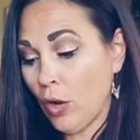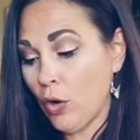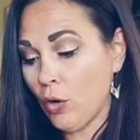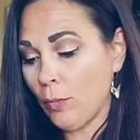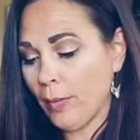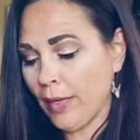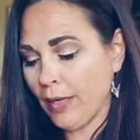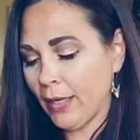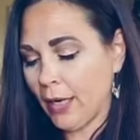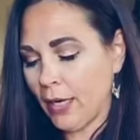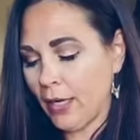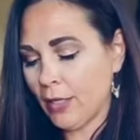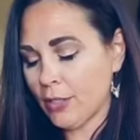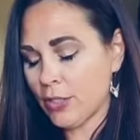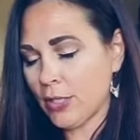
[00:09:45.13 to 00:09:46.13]
Oh my
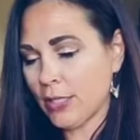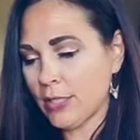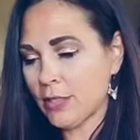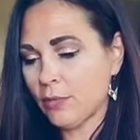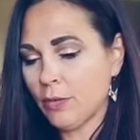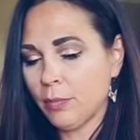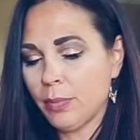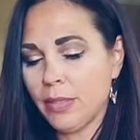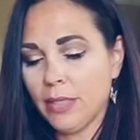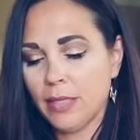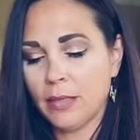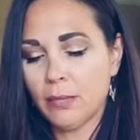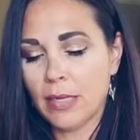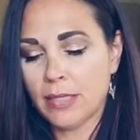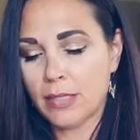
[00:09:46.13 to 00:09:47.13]
gosh, lots of
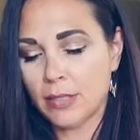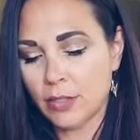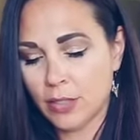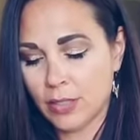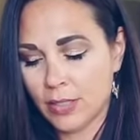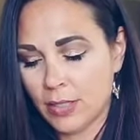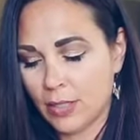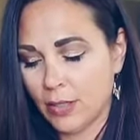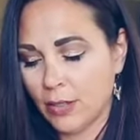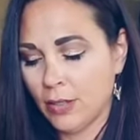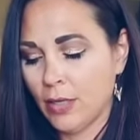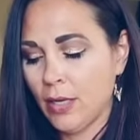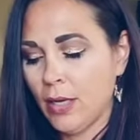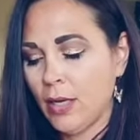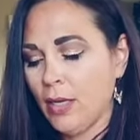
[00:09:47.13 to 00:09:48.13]
repeating messages
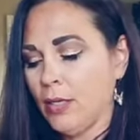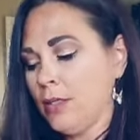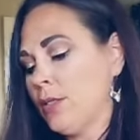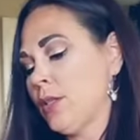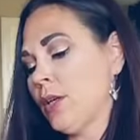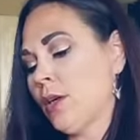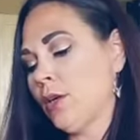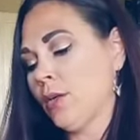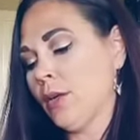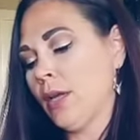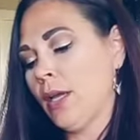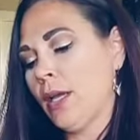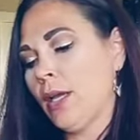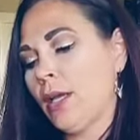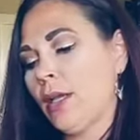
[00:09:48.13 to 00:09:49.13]
here. So,
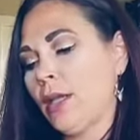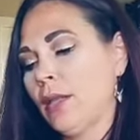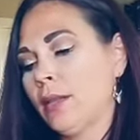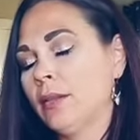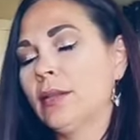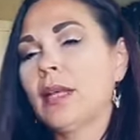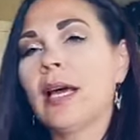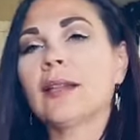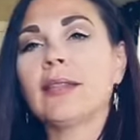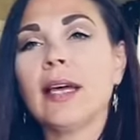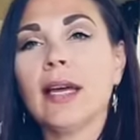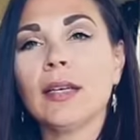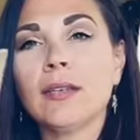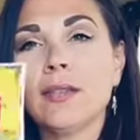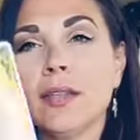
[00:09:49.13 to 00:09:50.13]
at
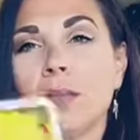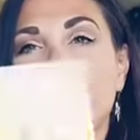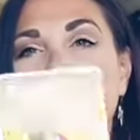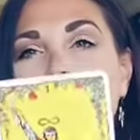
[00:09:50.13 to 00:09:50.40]
the end of the